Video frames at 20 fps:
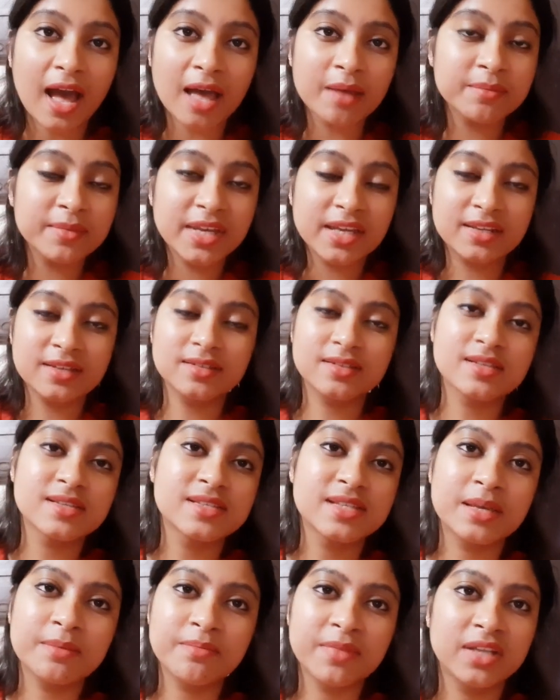I'm getting the
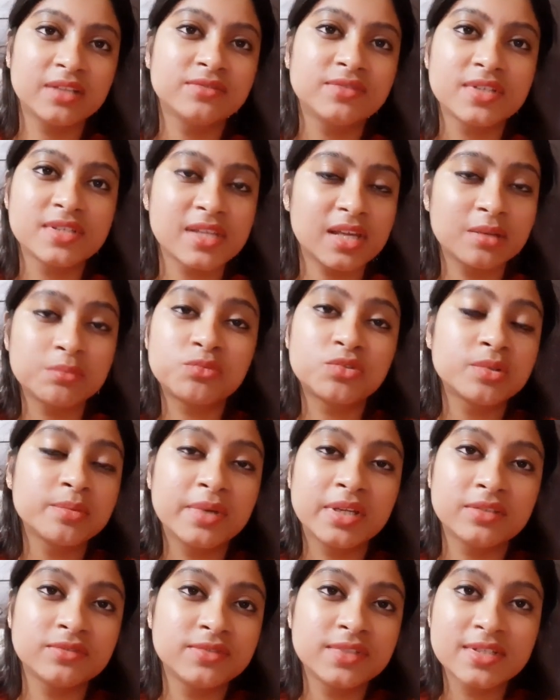same benefits and more
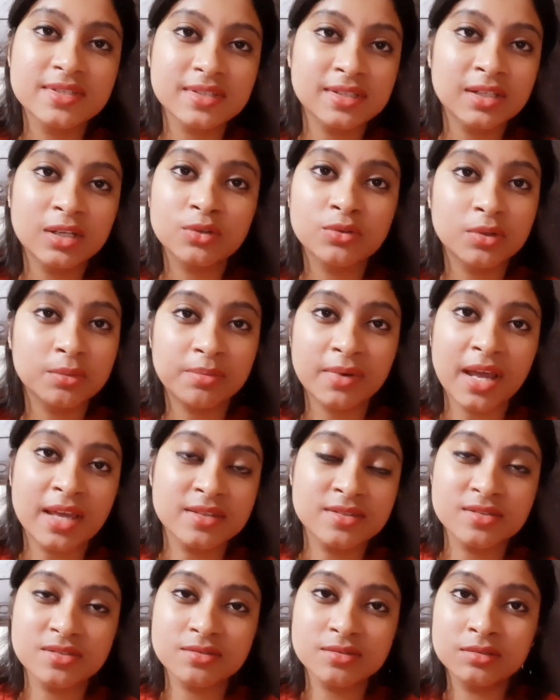benefits in a lower price.